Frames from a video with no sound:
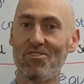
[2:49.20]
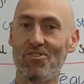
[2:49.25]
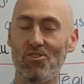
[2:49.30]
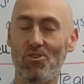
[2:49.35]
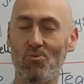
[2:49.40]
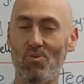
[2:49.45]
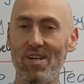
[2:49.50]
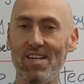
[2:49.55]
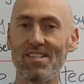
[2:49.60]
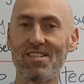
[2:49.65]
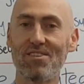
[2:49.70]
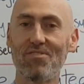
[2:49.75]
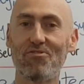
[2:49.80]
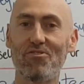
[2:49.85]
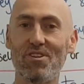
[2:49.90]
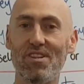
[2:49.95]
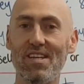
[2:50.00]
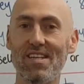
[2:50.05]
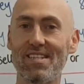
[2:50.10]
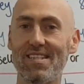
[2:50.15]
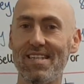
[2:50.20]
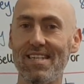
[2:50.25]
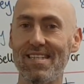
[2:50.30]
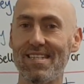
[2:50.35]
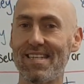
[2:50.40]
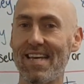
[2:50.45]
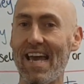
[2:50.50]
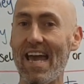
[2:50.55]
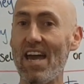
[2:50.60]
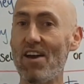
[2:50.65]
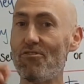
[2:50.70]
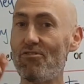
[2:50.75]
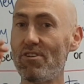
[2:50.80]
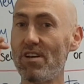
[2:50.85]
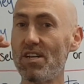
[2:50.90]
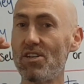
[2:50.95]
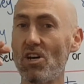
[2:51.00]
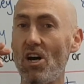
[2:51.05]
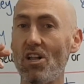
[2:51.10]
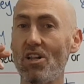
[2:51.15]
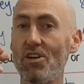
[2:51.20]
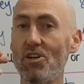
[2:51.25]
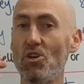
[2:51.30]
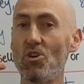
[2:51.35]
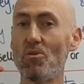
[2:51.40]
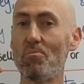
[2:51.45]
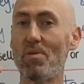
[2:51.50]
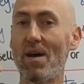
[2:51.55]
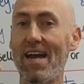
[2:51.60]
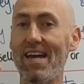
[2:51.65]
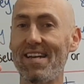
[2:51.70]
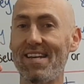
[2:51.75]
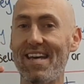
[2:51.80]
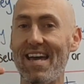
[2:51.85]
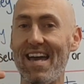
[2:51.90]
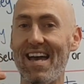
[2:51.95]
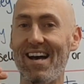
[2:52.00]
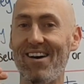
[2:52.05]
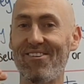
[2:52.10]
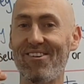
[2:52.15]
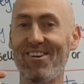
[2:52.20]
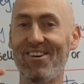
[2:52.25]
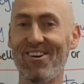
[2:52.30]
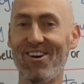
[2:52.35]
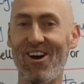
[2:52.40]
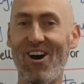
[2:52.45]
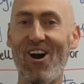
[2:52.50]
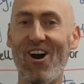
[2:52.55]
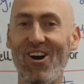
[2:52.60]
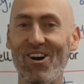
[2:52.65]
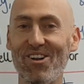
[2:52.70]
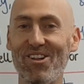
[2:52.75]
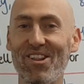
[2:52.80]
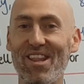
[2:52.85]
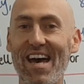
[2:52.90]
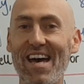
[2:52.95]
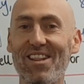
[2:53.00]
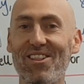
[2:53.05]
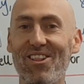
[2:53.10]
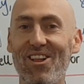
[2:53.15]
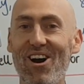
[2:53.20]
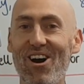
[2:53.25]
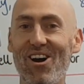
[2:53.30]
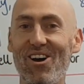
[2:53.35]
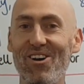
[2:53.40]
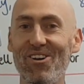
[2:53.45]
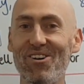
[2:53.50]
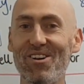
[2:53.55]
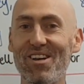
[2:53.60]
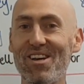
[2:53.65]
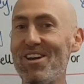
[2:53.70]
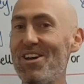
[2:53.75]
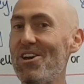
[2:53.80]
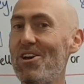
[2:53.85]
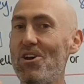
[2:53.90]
The reason for this is, every dollar you pay down on that loan,